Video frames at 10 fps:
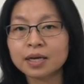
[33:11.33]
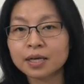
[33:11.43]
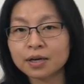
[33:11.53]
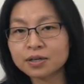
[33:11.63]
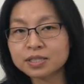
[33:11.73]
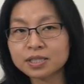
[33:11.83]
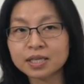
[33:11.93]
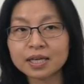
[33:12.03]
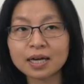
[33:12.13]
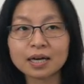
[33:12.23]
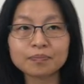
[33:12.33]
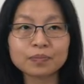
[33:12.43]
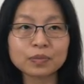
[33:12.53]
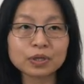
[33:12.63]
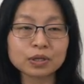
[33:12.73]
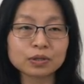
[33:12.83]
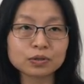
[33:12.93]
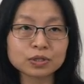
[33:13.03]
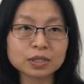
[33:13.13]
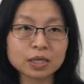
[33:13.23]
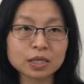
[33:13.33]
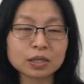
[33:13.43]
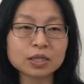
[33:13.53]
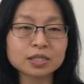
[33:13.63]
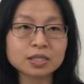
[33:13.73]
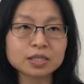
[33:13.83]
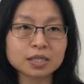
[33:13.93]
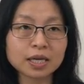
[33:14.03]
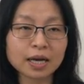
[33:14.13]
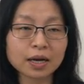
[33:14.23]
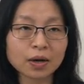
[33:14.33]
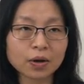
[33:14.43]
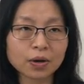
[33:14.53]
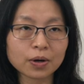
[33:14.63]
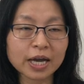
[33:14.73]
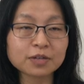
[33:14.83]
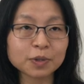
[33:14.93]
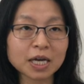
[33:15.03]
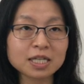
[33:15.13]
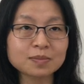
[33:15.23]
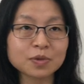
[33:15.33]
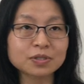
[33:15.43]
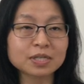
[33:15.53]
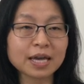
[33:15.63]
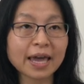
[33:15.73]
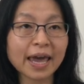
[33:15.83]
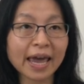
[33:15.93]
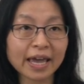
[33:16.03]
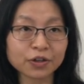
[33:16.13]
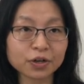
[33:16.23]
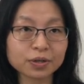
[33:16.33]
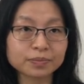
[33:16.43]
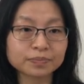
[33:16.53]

Here is the uh, see this is the uh, uh, advertisement header,